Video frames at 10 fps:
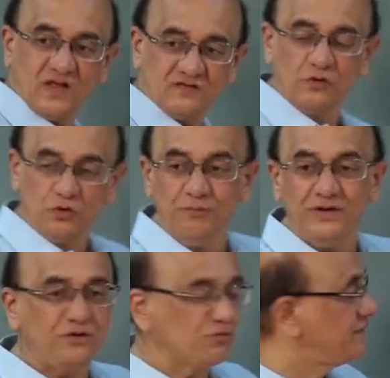so you
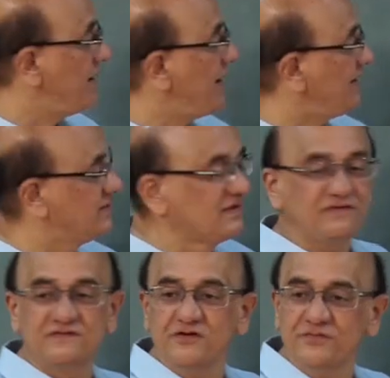mean to say that this
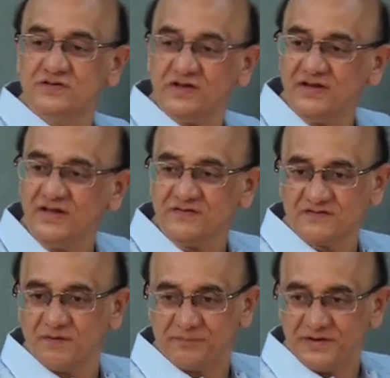division is
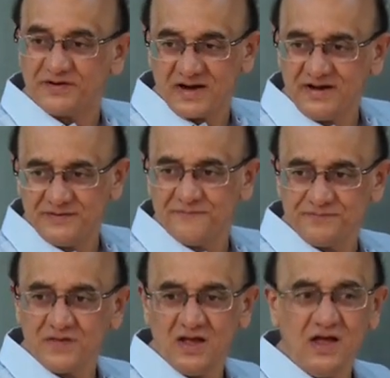complete right
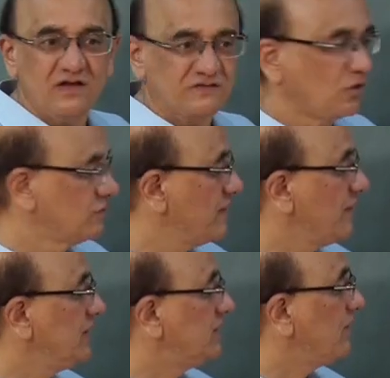so
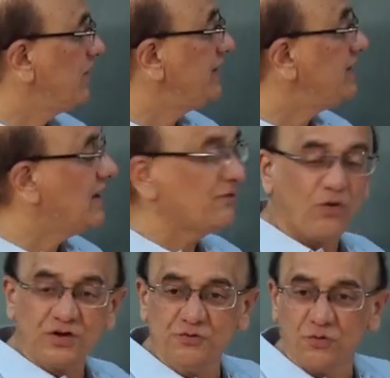729,
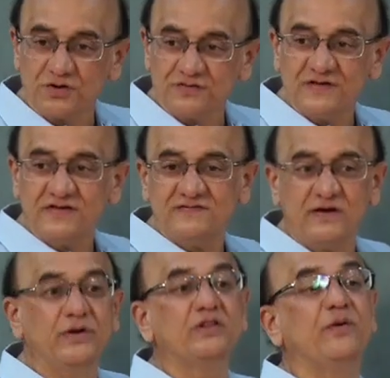what you want to say
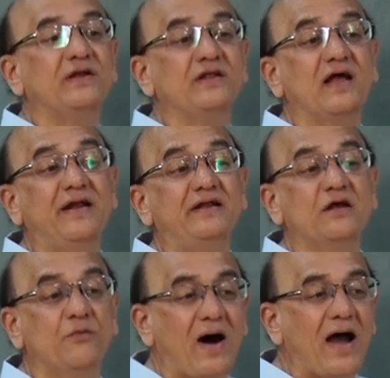729
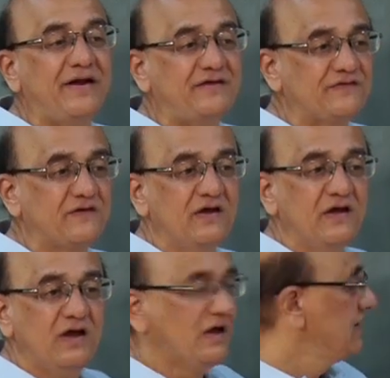divides
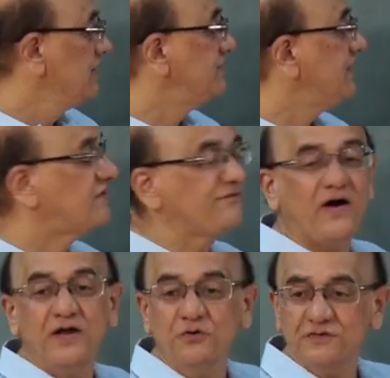
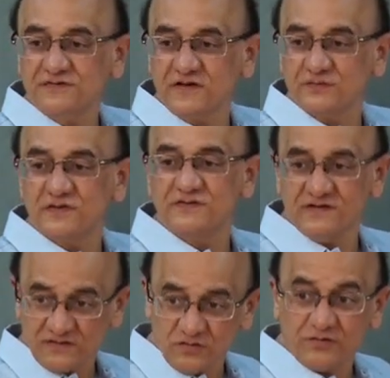6561,
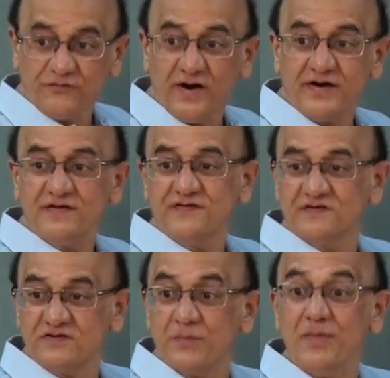
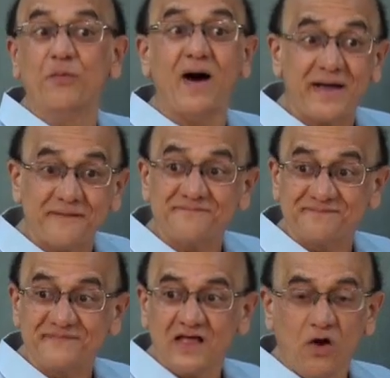6561. Why?
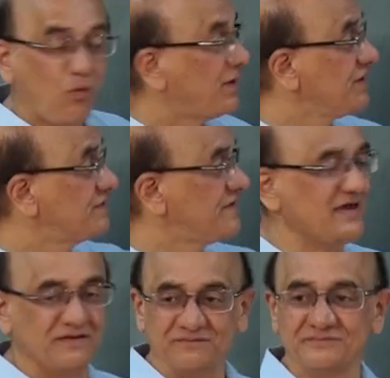What is
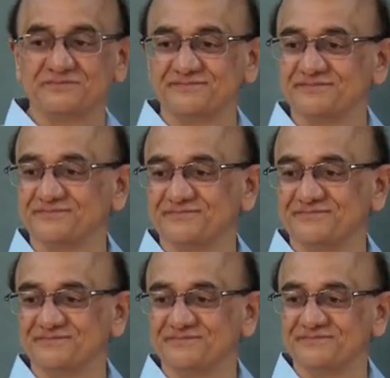key?
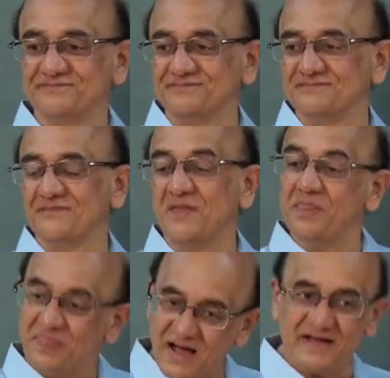9.
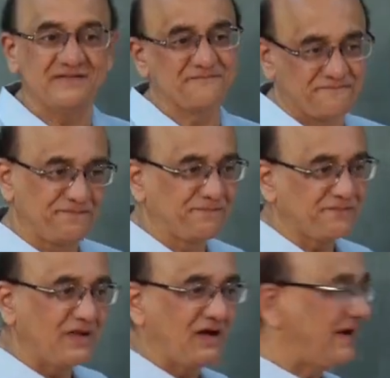9.
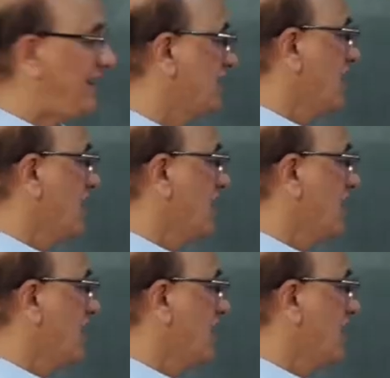Correct?